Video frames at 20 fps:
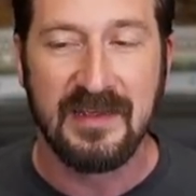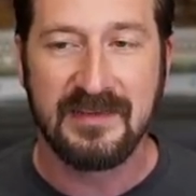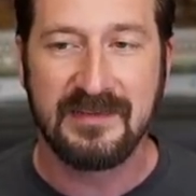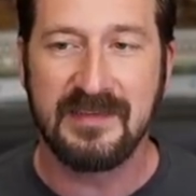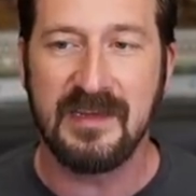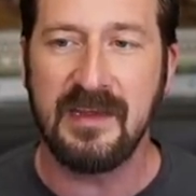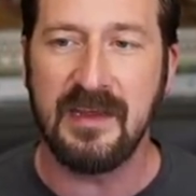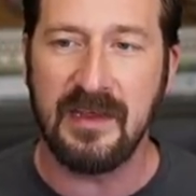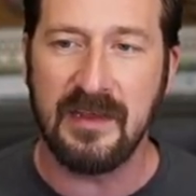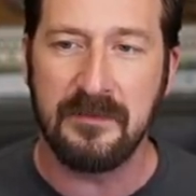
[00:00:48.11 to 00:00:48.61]

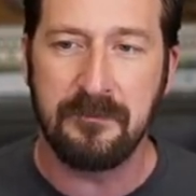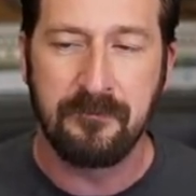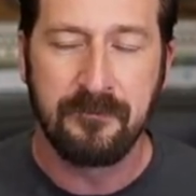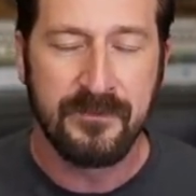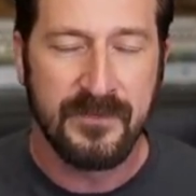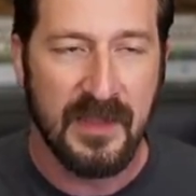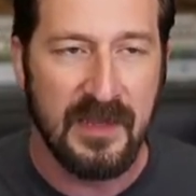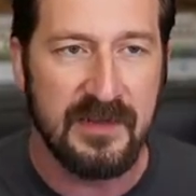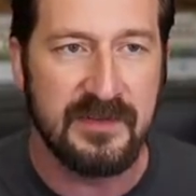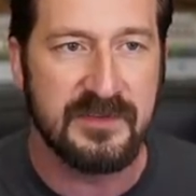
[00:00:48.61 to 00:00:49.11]
See,
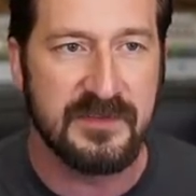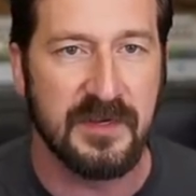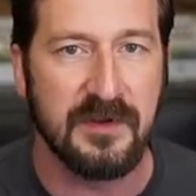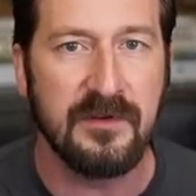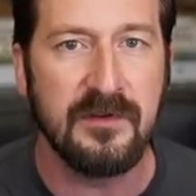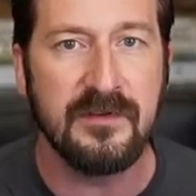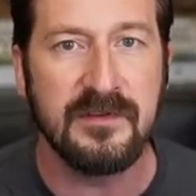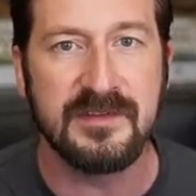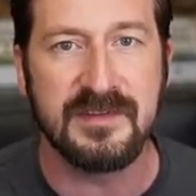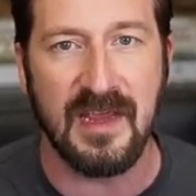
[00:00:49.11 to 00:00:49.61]
it
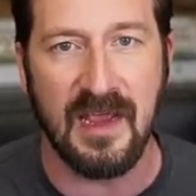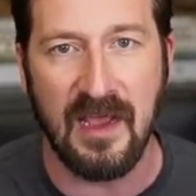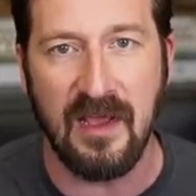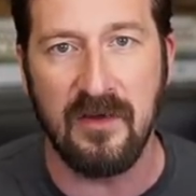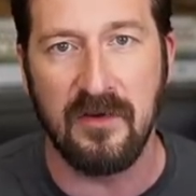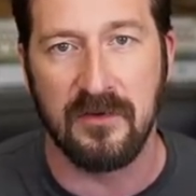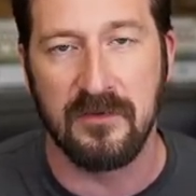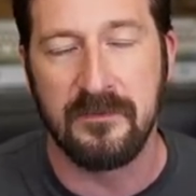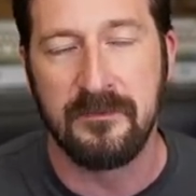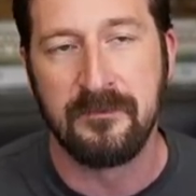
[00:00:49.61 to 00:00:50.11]
turns
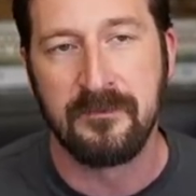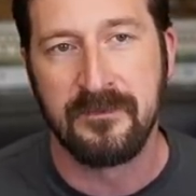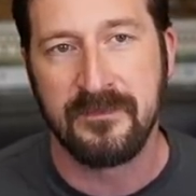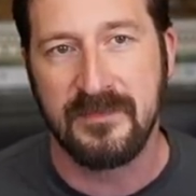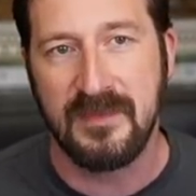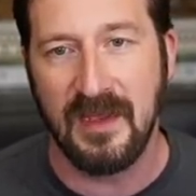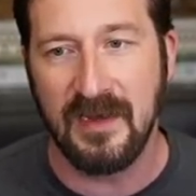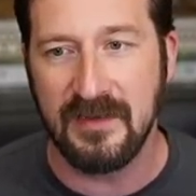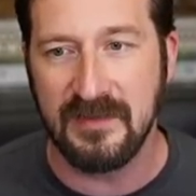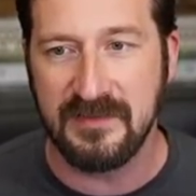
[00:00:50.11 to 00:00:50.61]
out
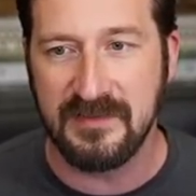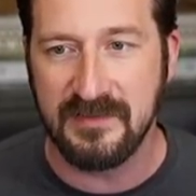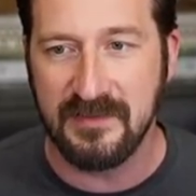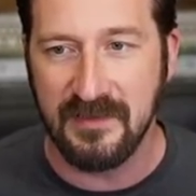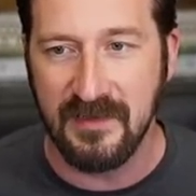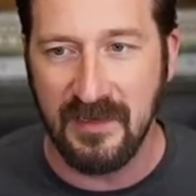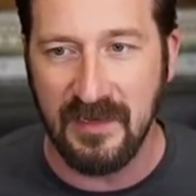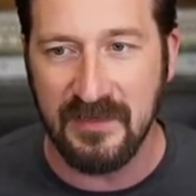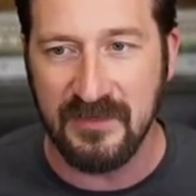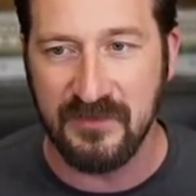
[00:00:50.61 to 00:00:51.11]
that
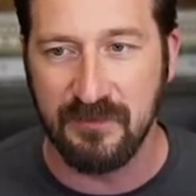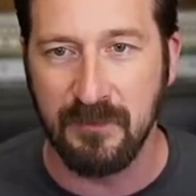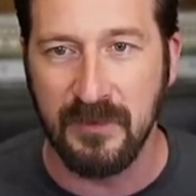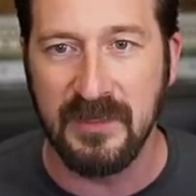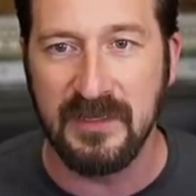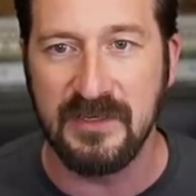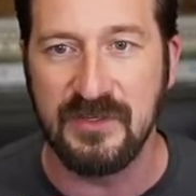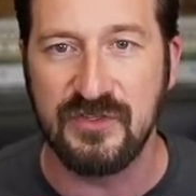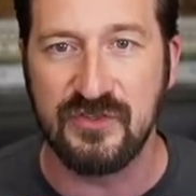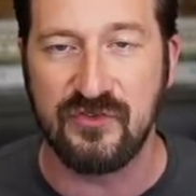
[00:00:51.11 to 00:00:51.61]
it's
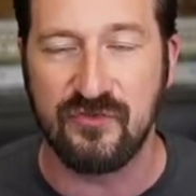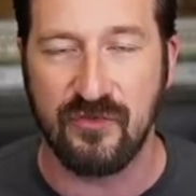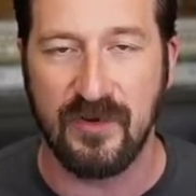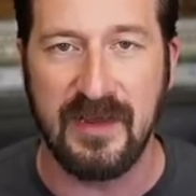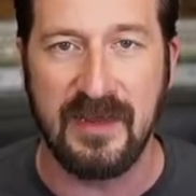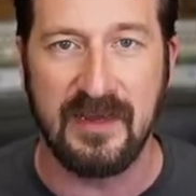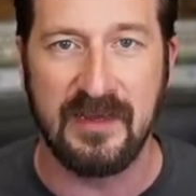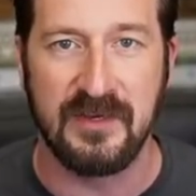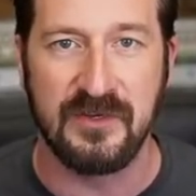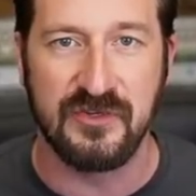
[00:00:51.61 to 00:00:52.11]
really
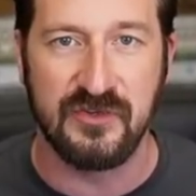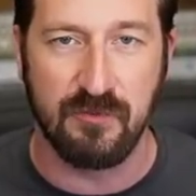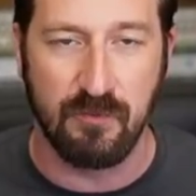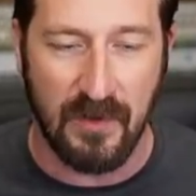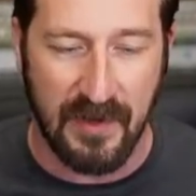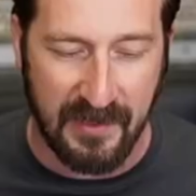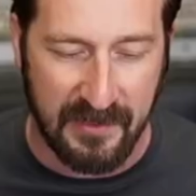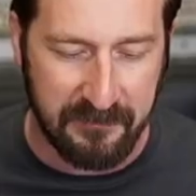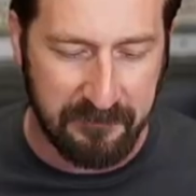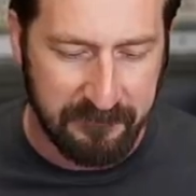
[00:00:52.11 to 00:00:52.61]
strange
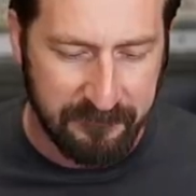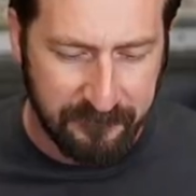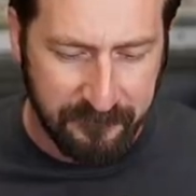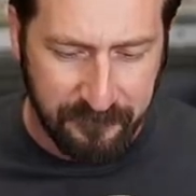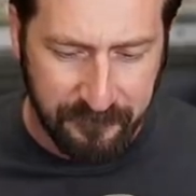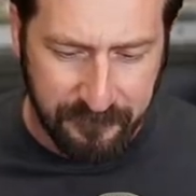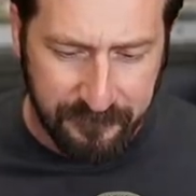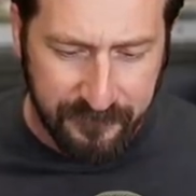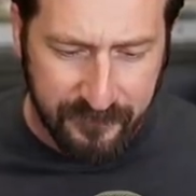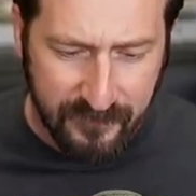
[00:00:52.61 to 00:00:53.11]
when
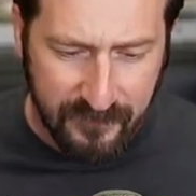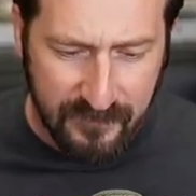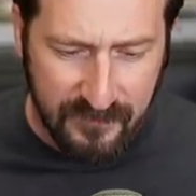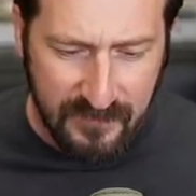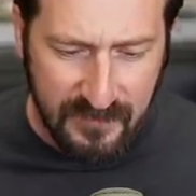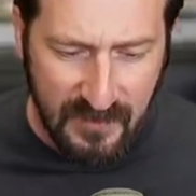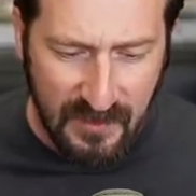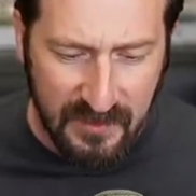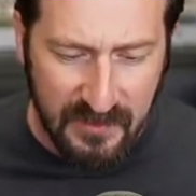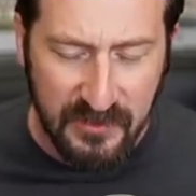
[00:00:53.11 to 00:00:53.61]

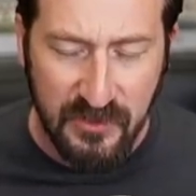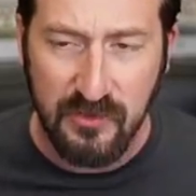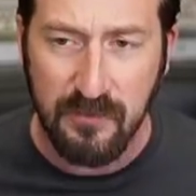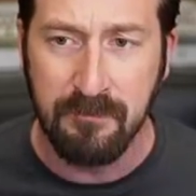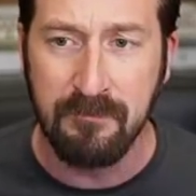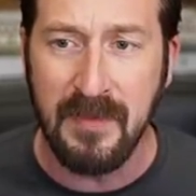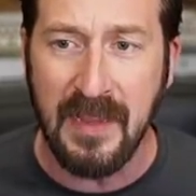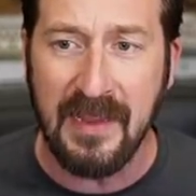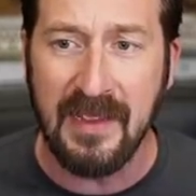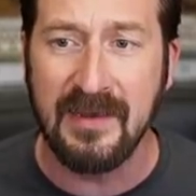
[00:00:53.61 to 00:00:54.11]
you
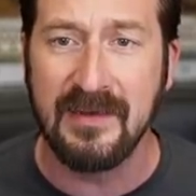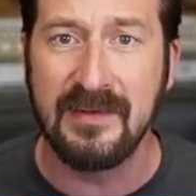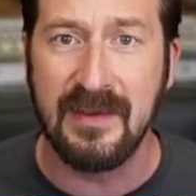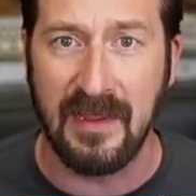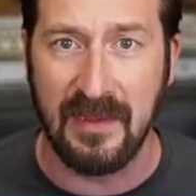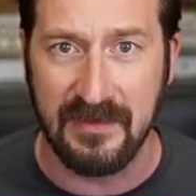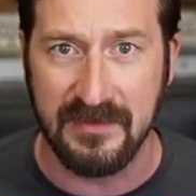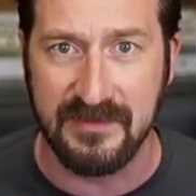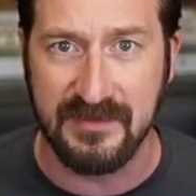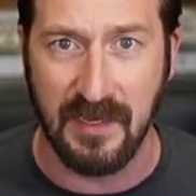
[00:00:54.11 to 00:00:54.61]

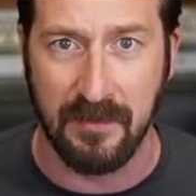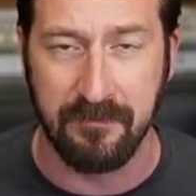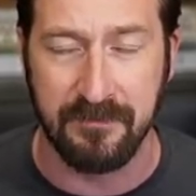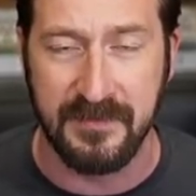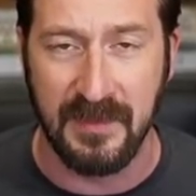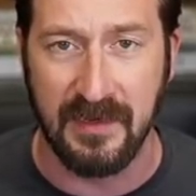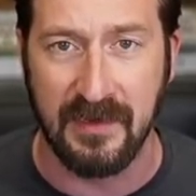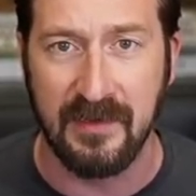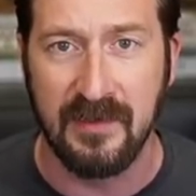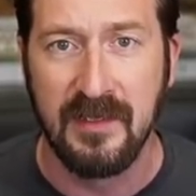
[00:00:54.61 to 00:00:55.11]
mandate
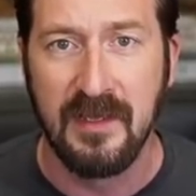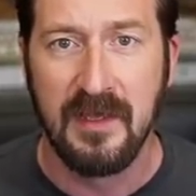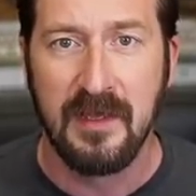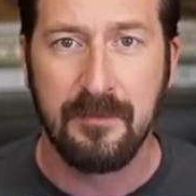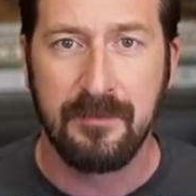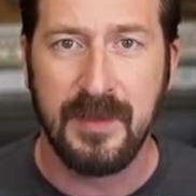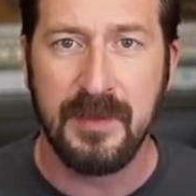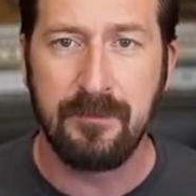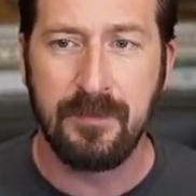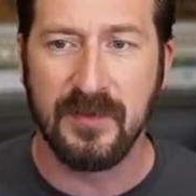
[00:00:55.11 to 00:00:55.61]
something,
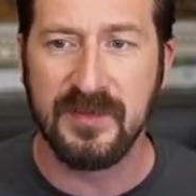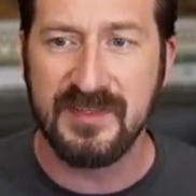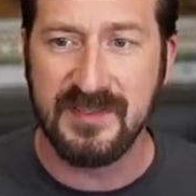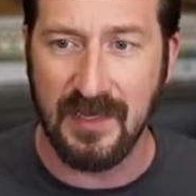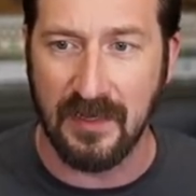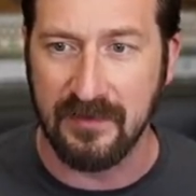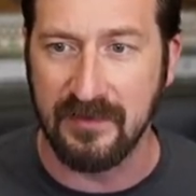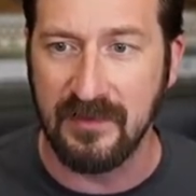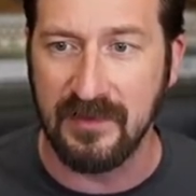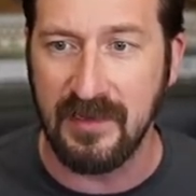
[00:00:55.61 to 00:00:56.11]
people
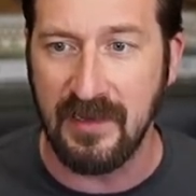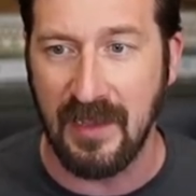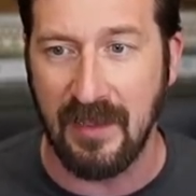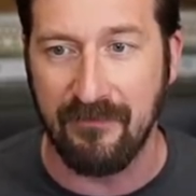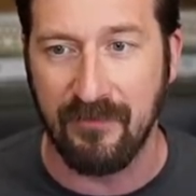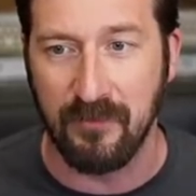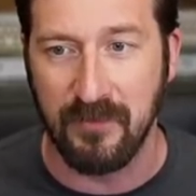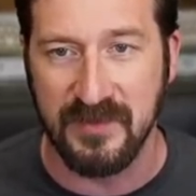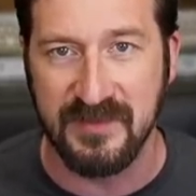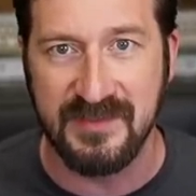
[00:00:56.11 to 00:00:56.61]
suddenly
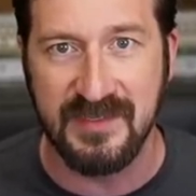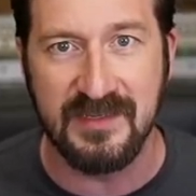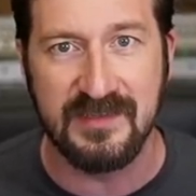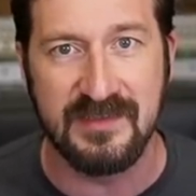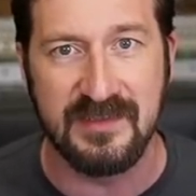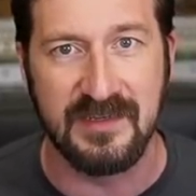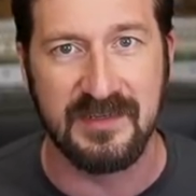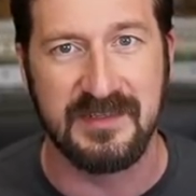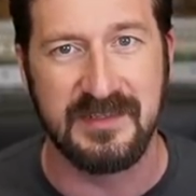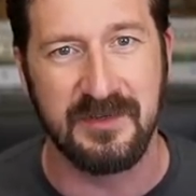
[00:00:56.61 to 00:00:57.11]
have a
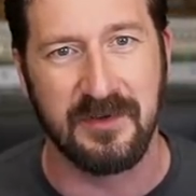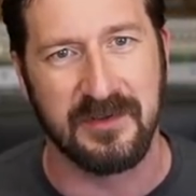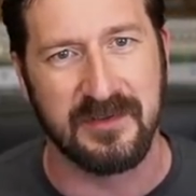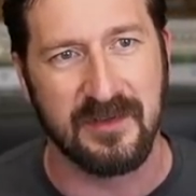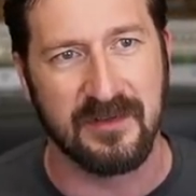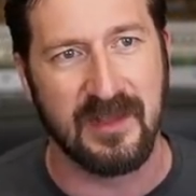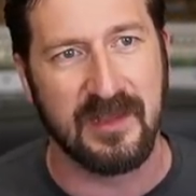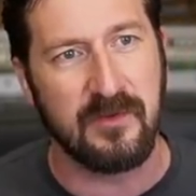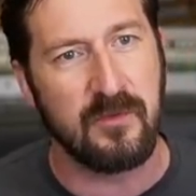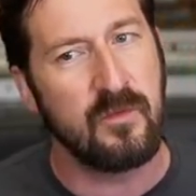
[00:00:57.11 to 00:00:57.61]
resistance to it.
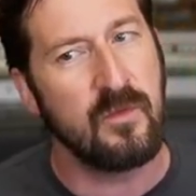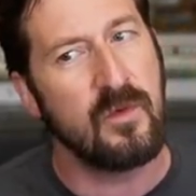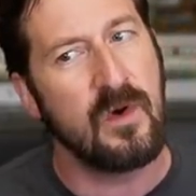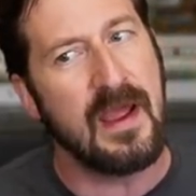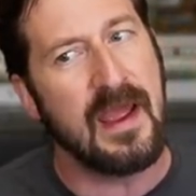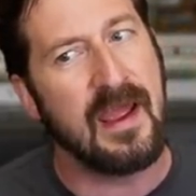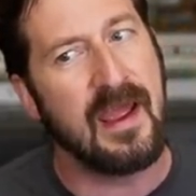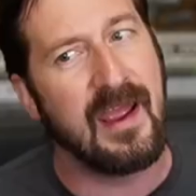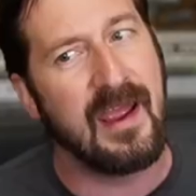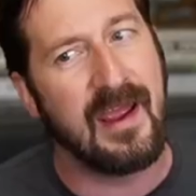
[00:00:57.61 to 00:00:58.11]
They're like,
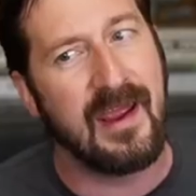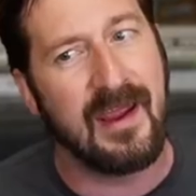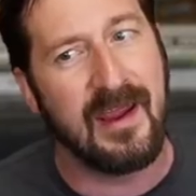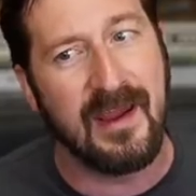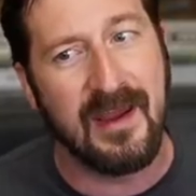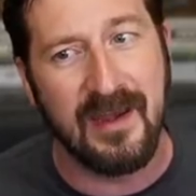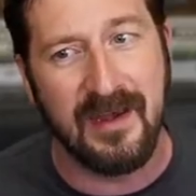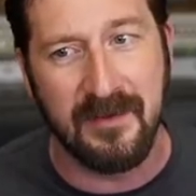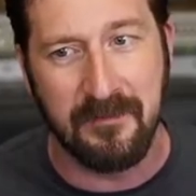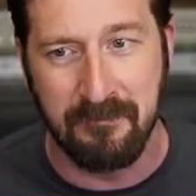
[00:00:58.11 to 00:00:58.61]

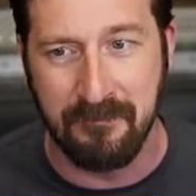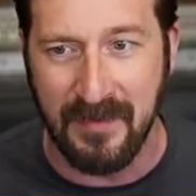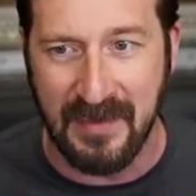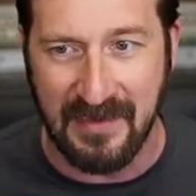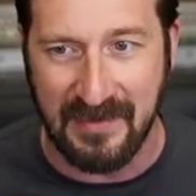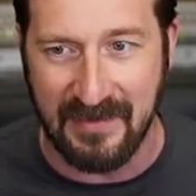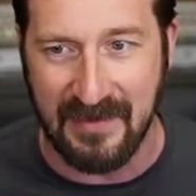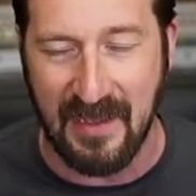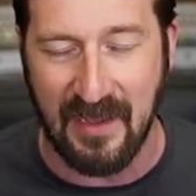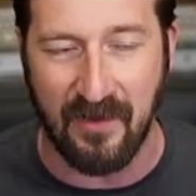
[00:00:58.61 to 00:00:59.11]
wait a
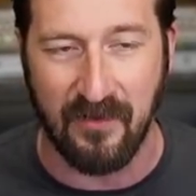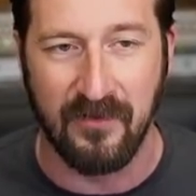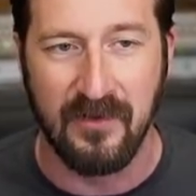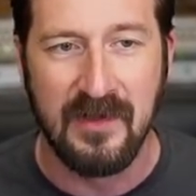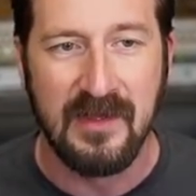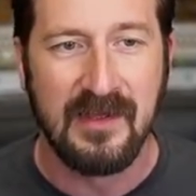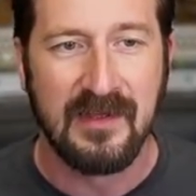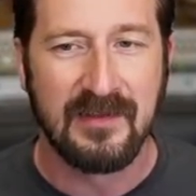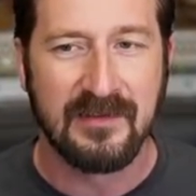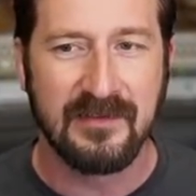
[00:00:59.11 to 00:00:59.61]
minute now.
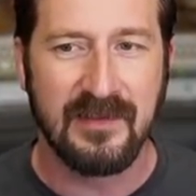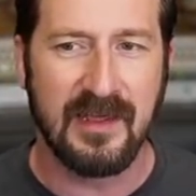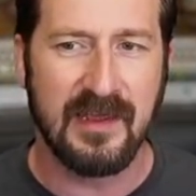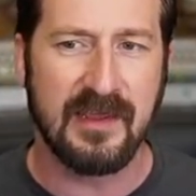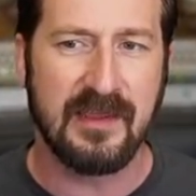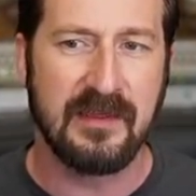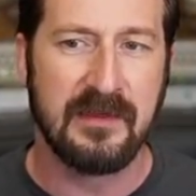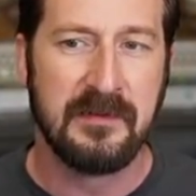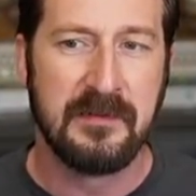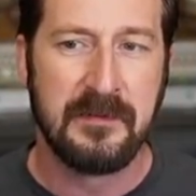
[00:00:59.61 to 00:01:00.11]

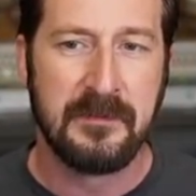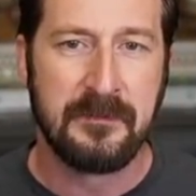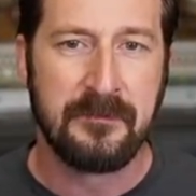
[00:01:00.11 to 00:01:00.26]
Like,